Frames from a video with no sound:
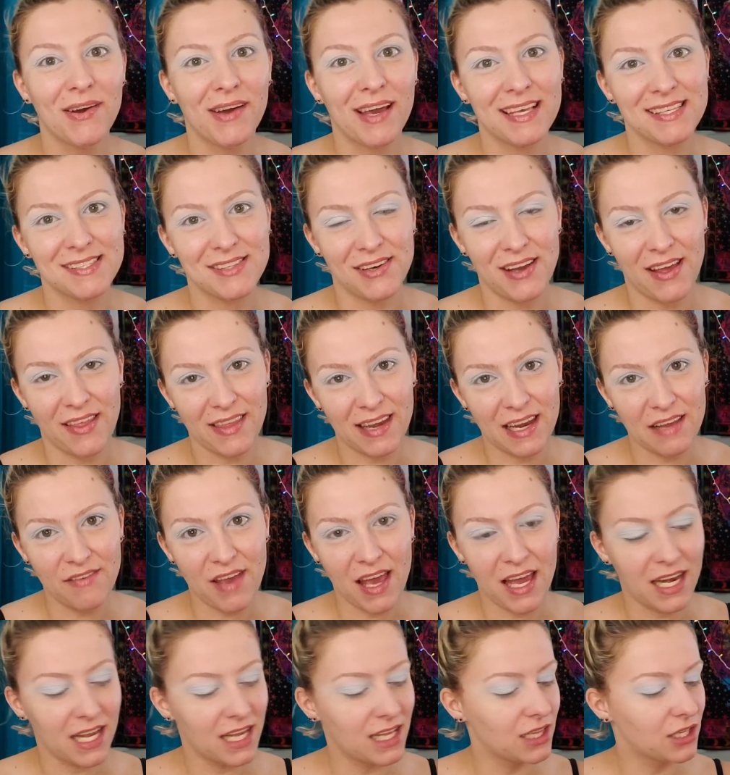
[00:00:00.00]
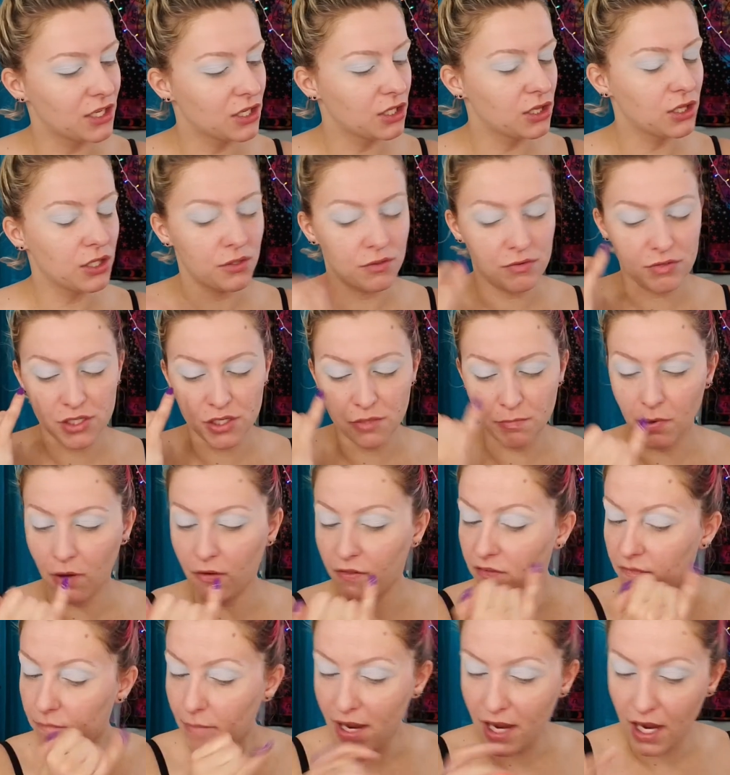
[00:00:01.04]
so now that I've added glitter glue to both of
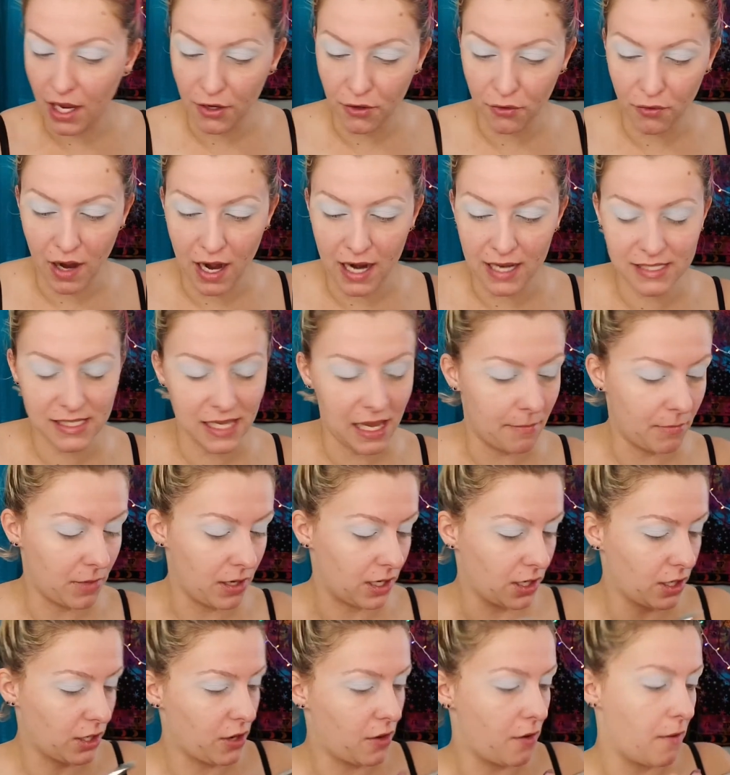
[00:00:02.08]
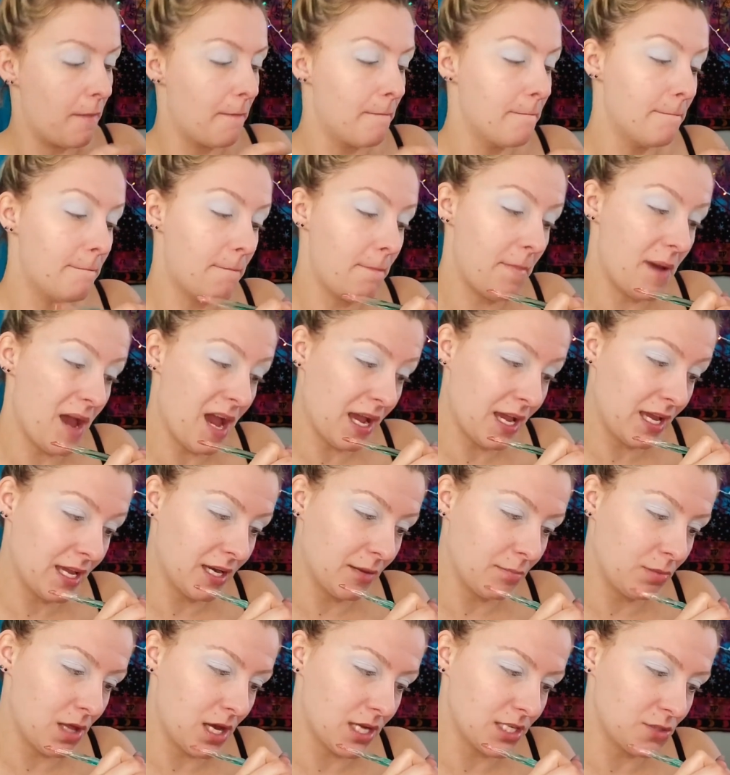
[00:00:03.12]
my under eyes, I'm gonna go back into
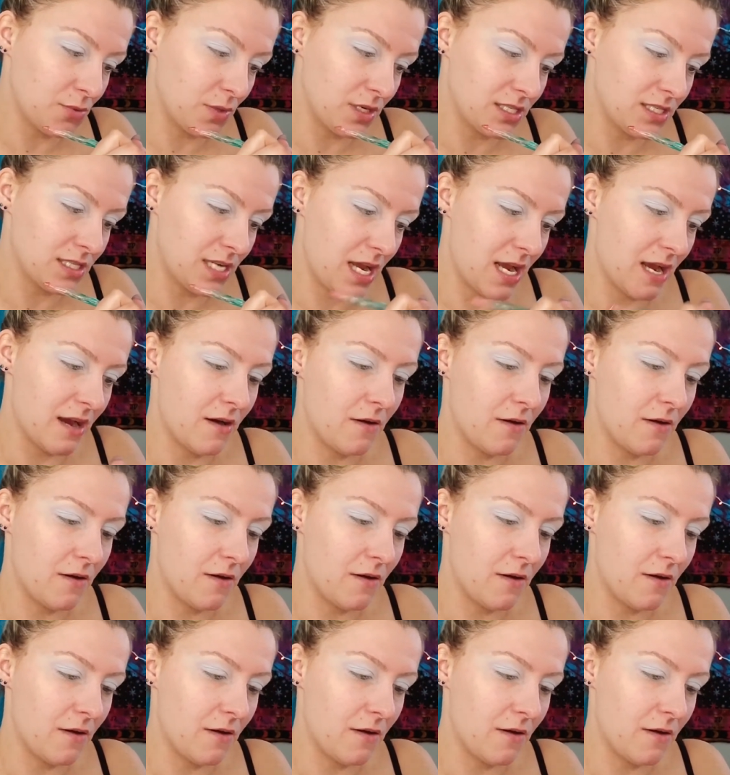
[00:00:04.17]
Plot Twist now